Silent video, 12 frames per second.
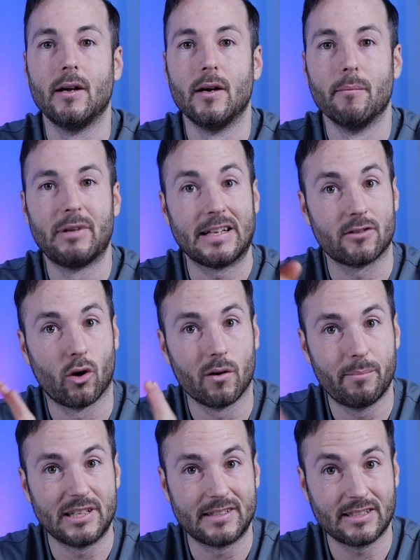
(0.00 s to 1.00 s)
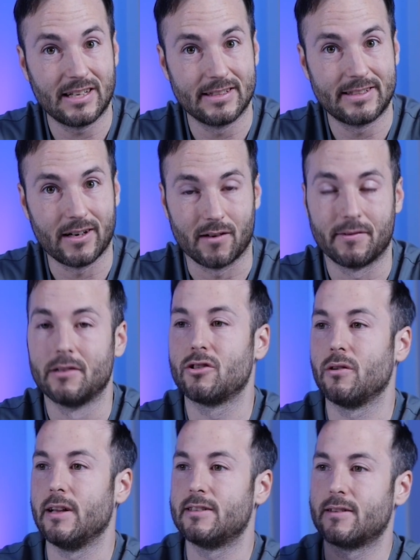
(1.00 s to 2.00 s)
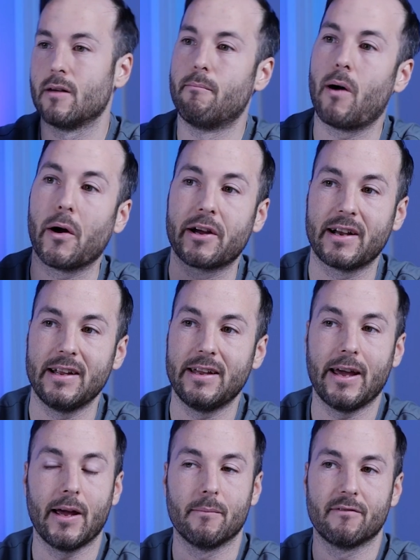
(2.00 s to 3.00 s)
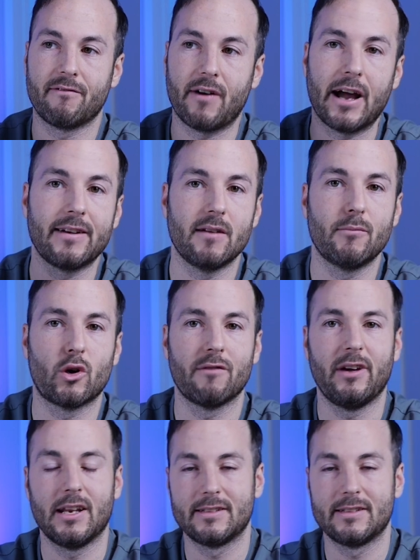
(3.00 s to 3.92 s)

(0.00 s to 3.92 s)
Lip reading: But that's a whole business in itself. So it's the marketing game, finding motivated